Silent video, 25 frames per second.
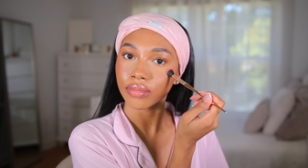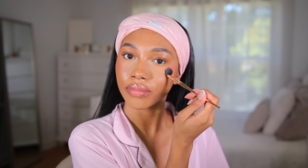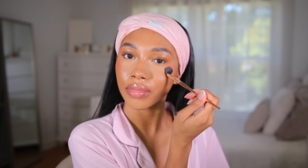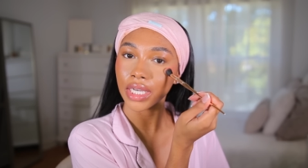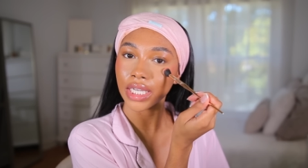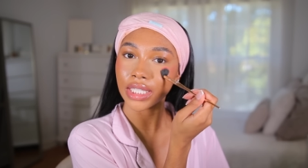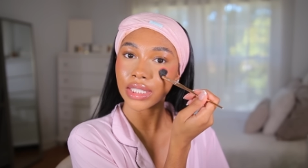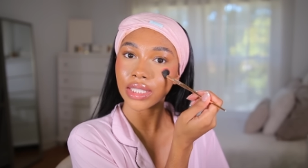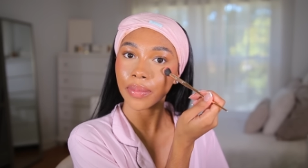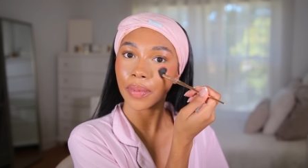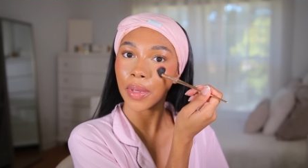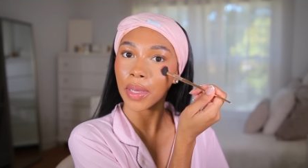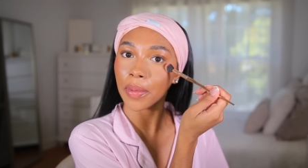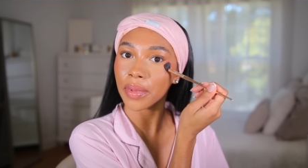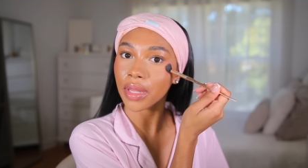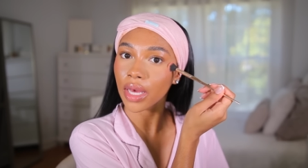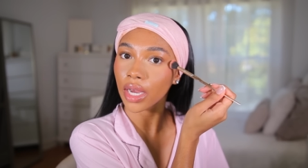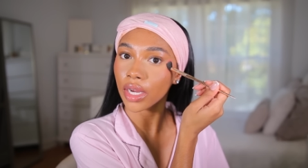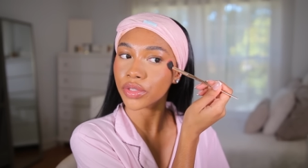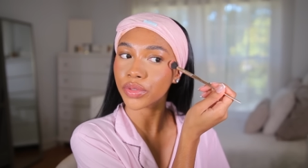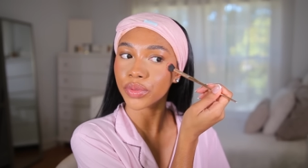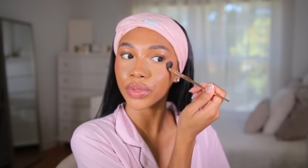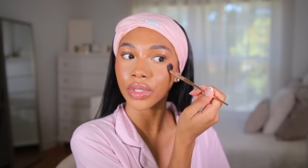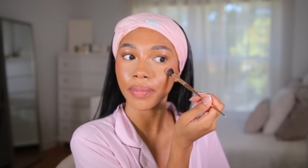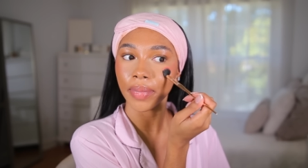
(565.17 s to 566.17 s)
Because the people
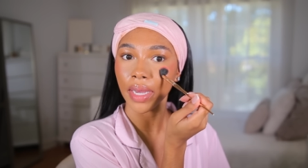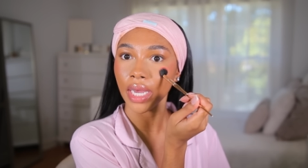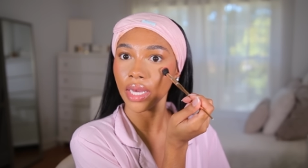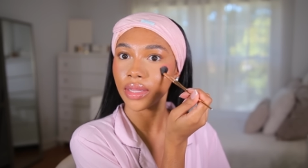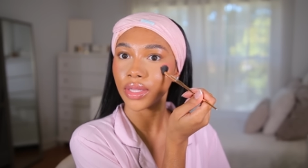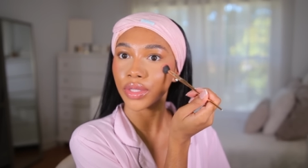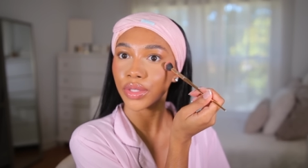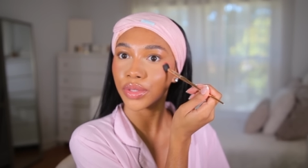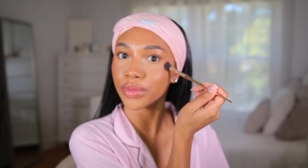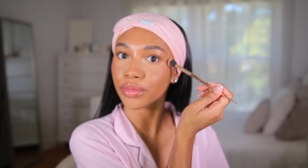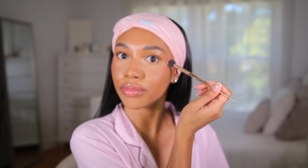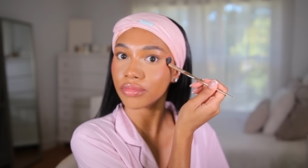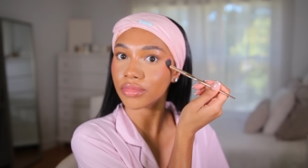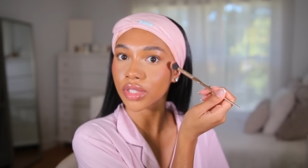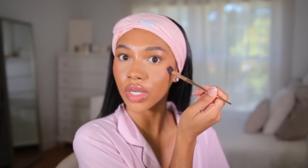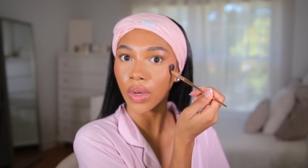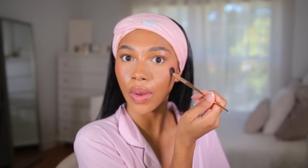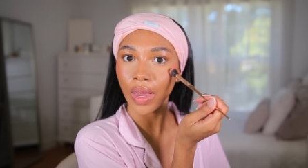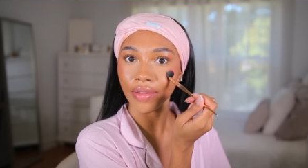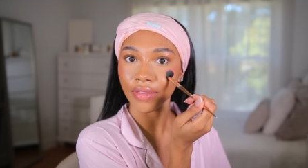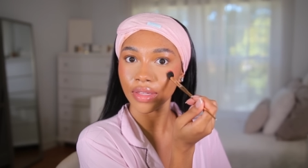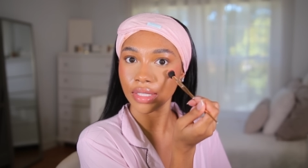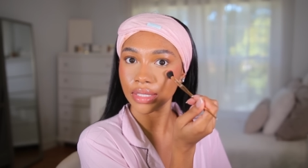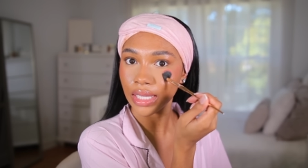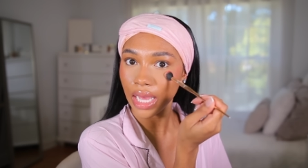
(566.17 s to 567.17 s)
that are doing better than you
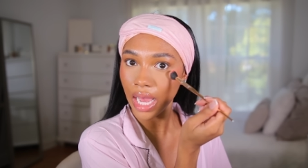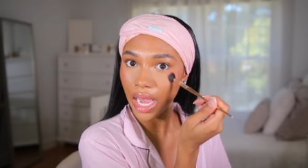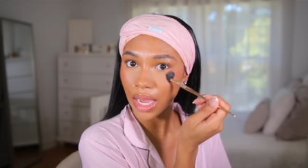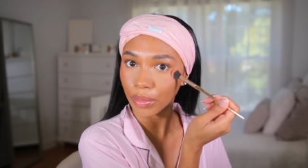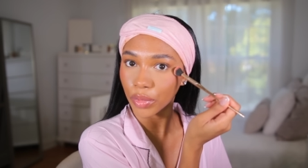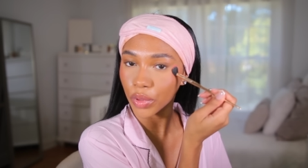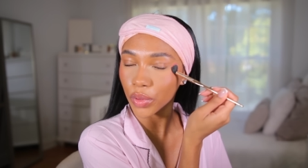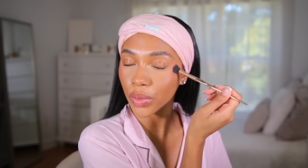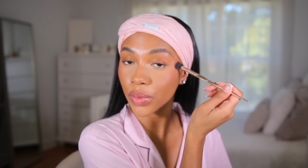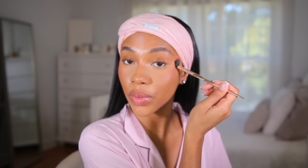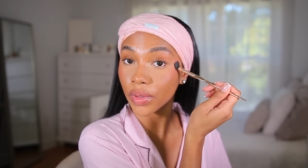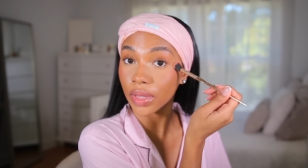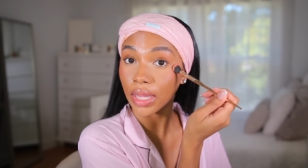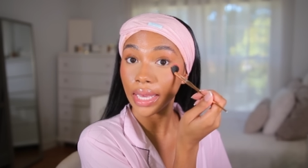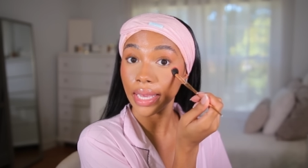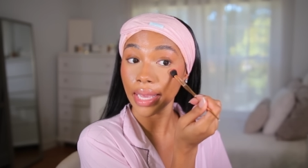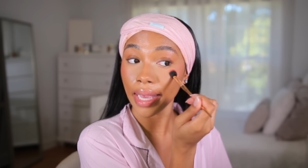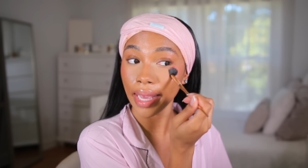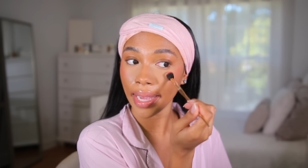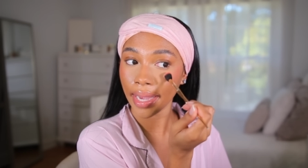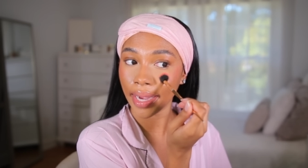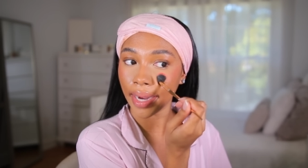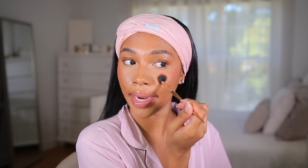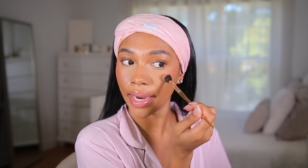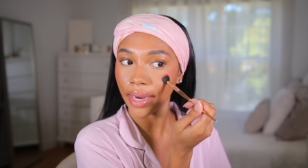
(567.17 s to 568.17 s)
don't have the time nor do they
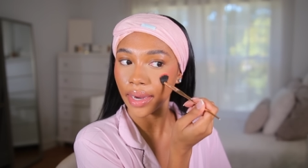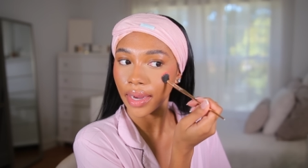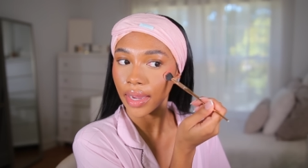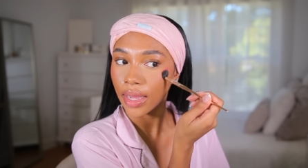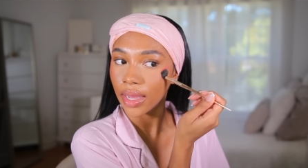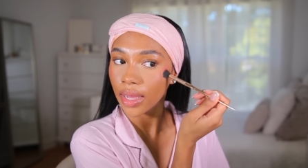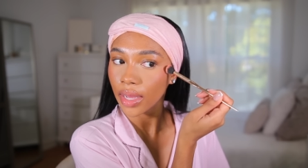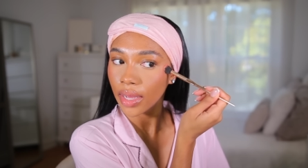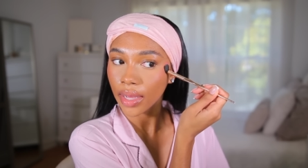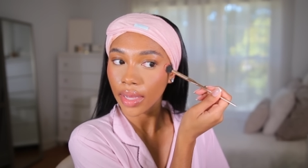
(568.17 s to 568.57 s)
care.